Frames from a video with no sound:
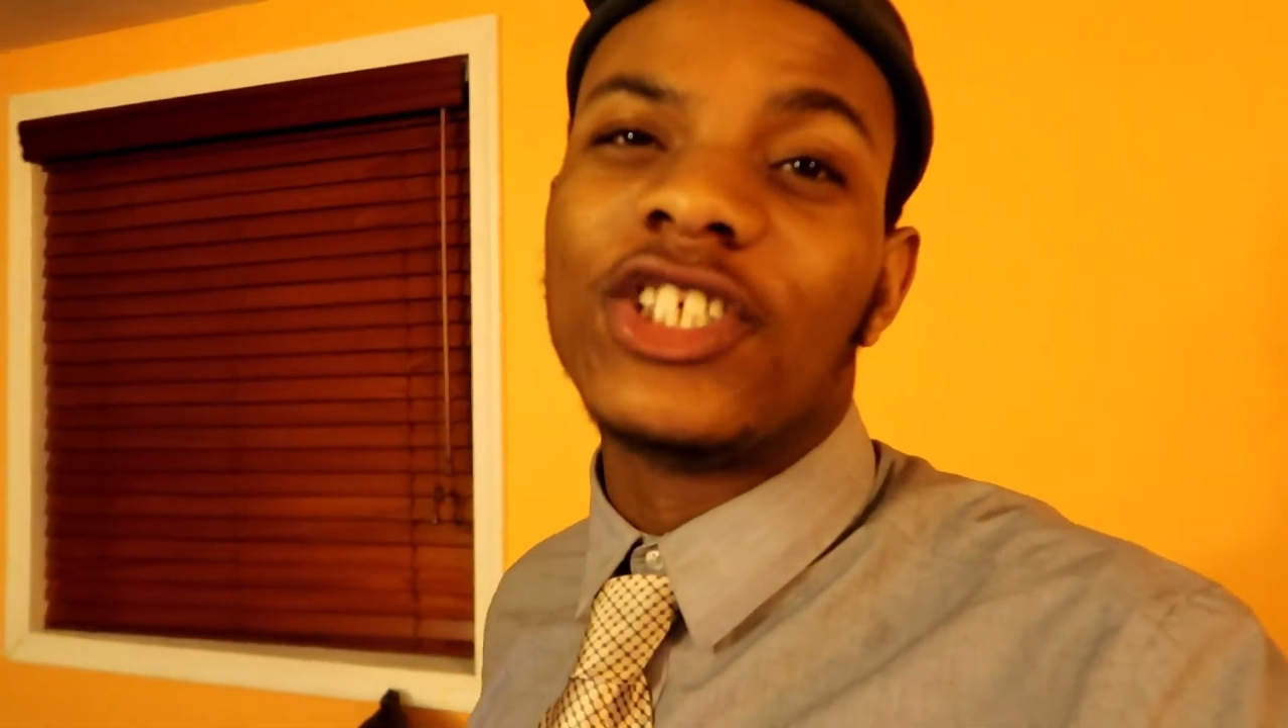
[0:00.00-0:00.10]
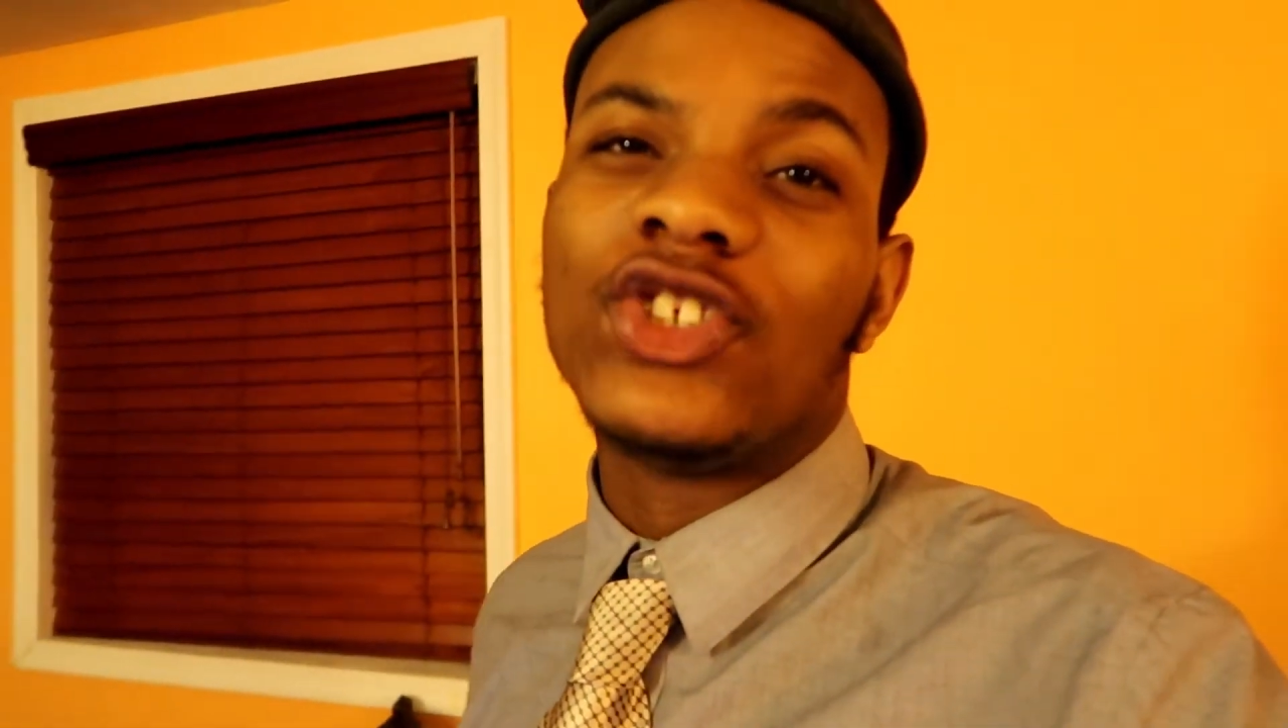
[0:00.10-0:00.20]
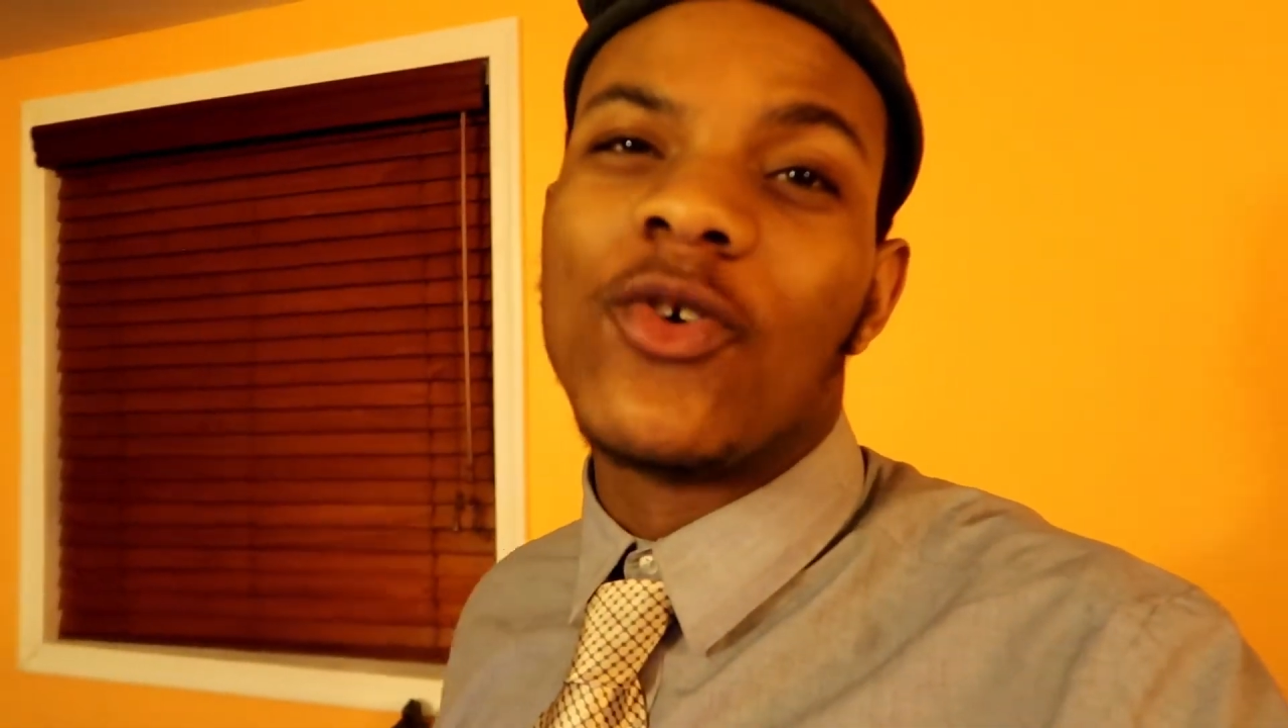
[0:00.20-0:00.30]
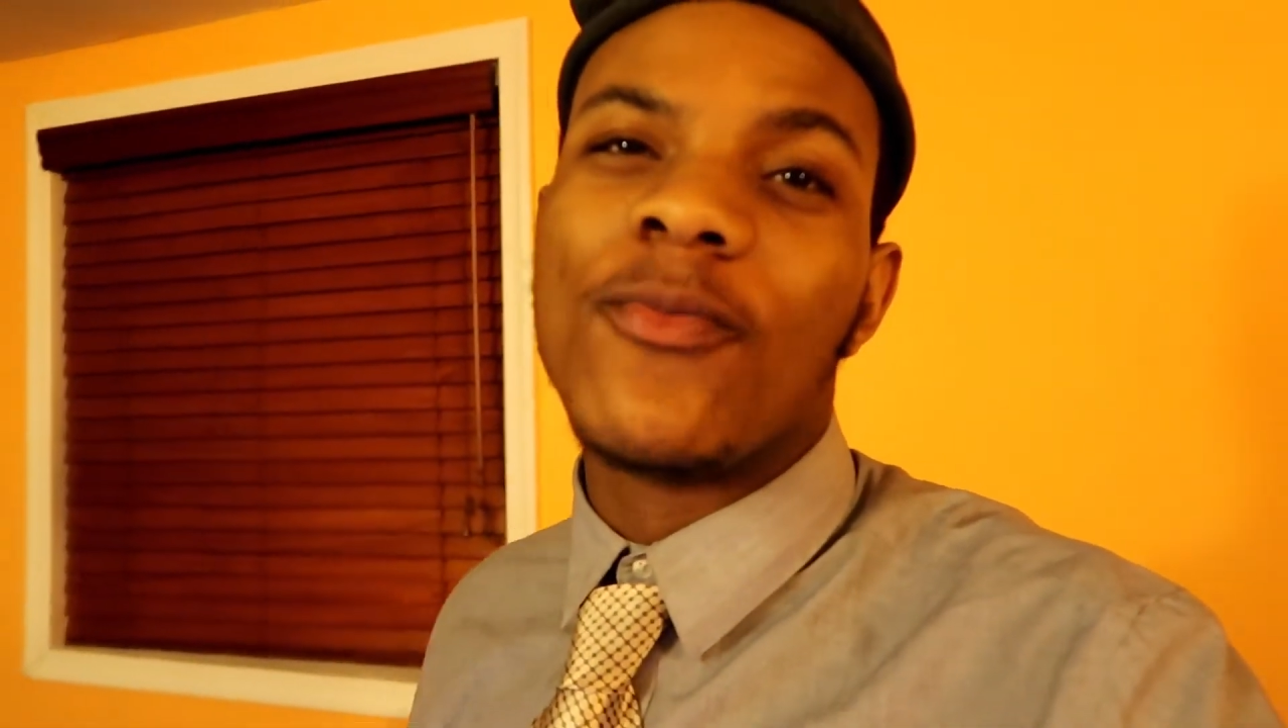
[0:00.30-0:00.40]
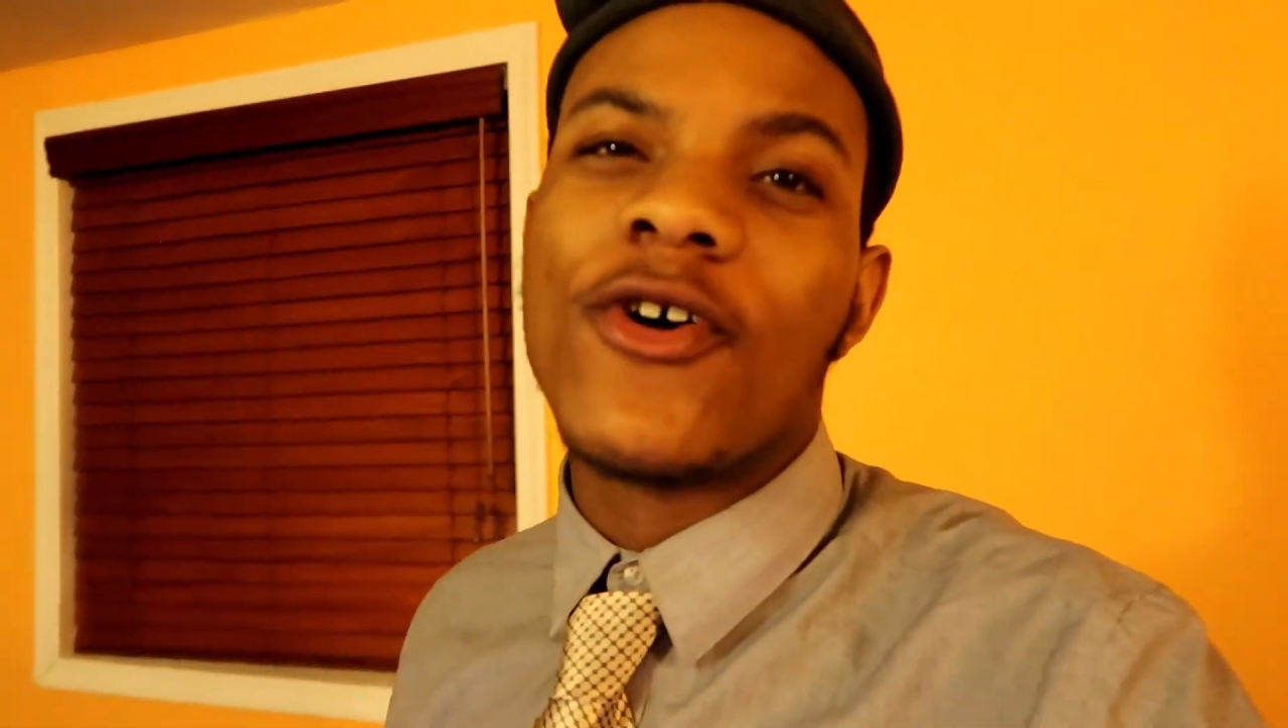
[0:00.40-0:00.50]

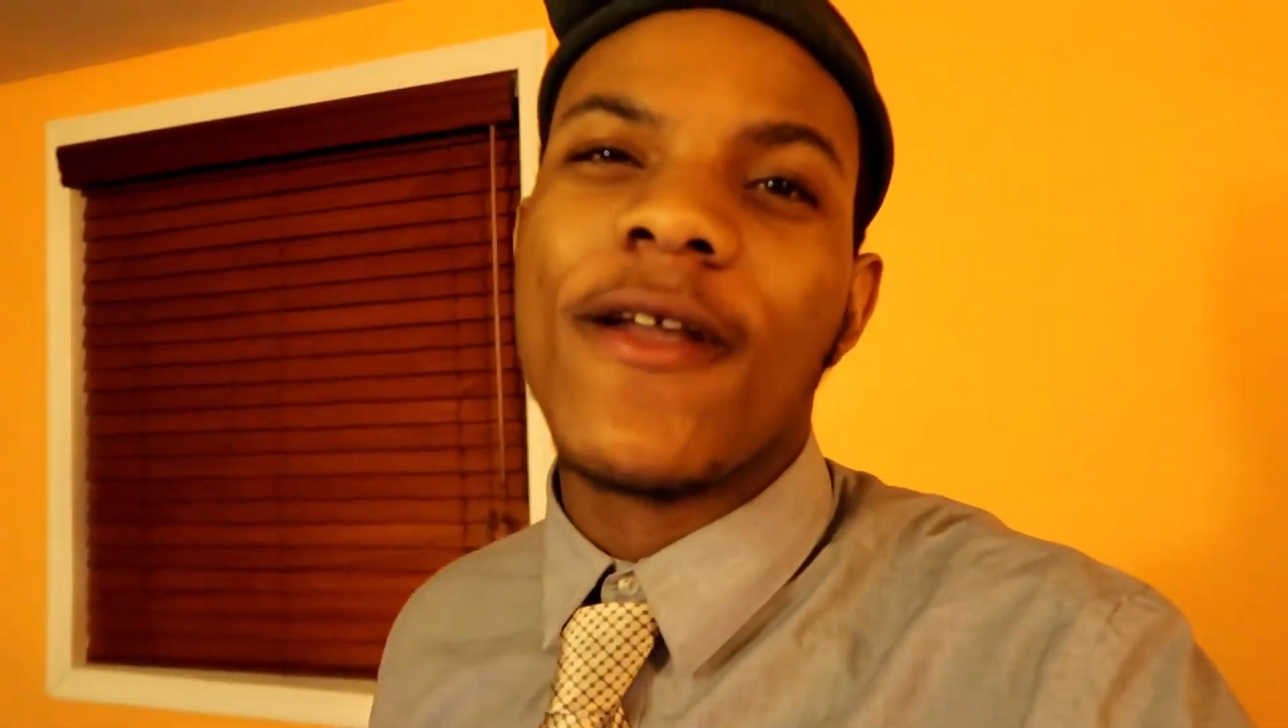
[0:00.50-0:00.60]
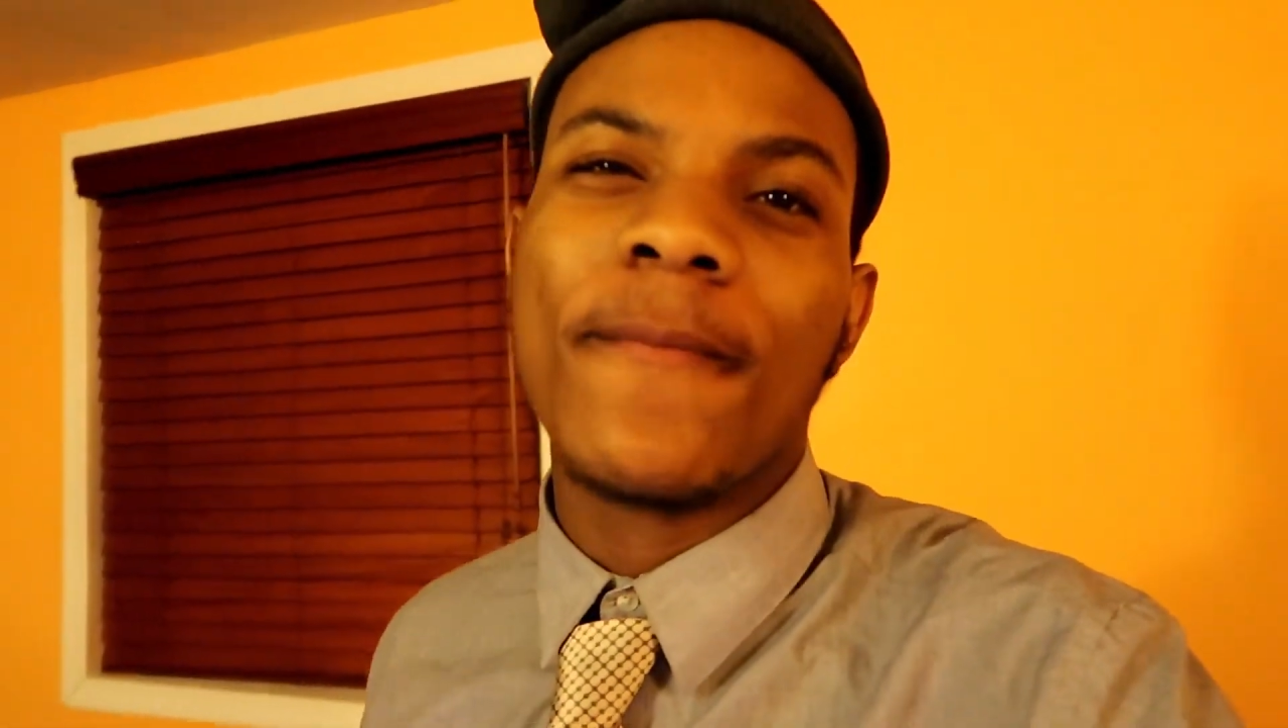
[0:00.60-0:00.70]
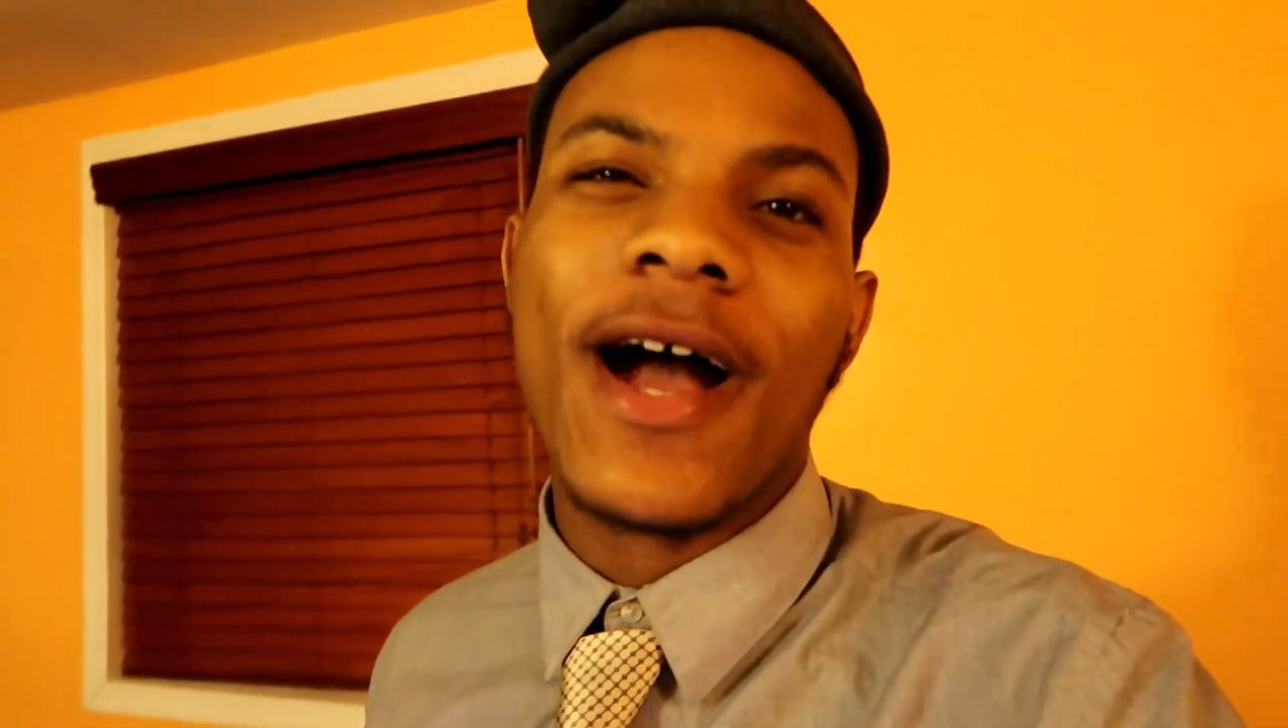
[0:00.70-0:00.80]
This your boy,